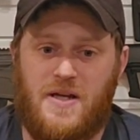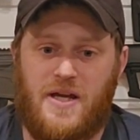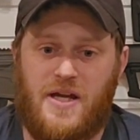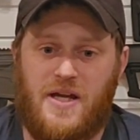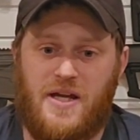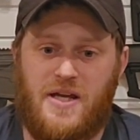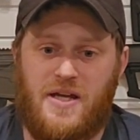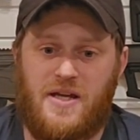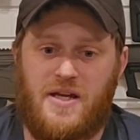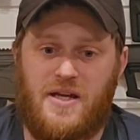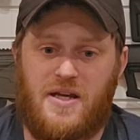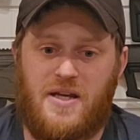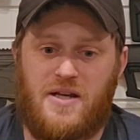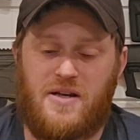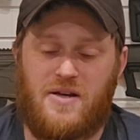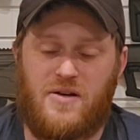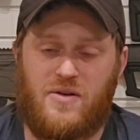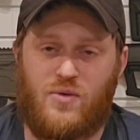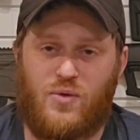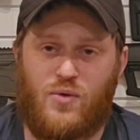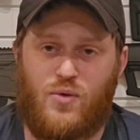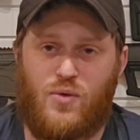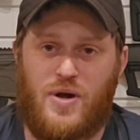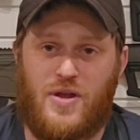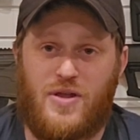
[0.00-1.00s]

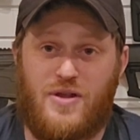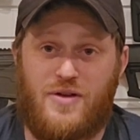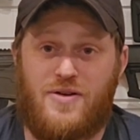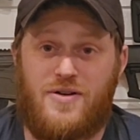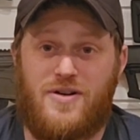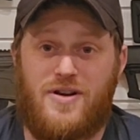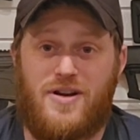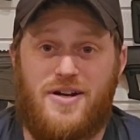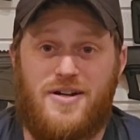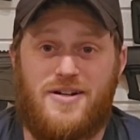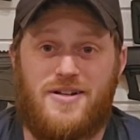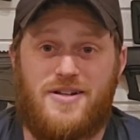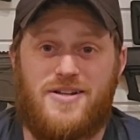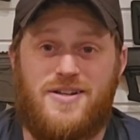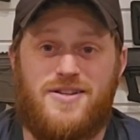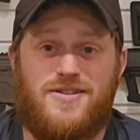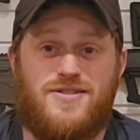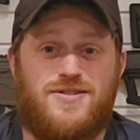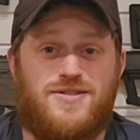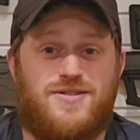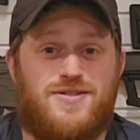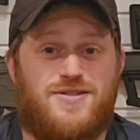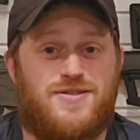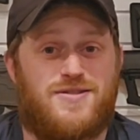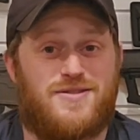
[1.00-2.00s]
and whether or not
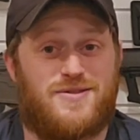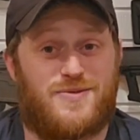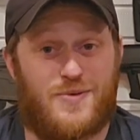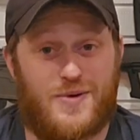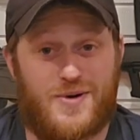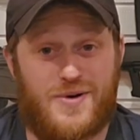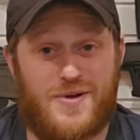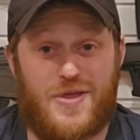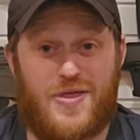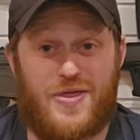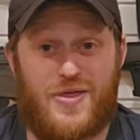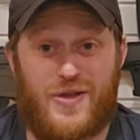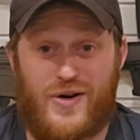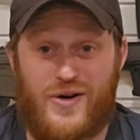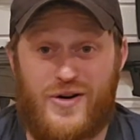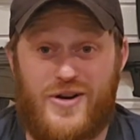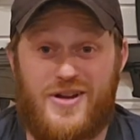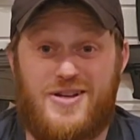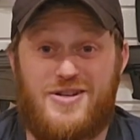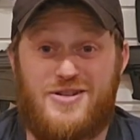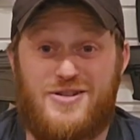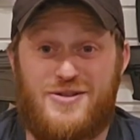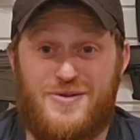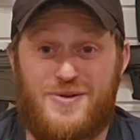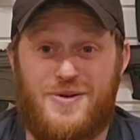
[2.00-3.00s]
it's worth
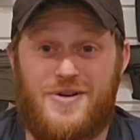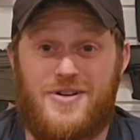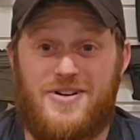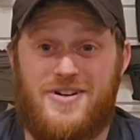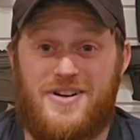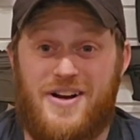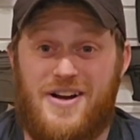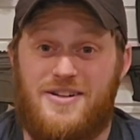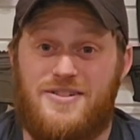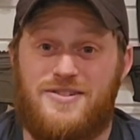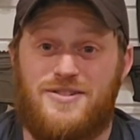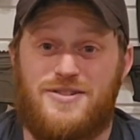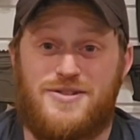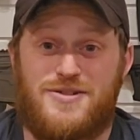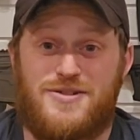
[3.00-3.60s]
$3,200.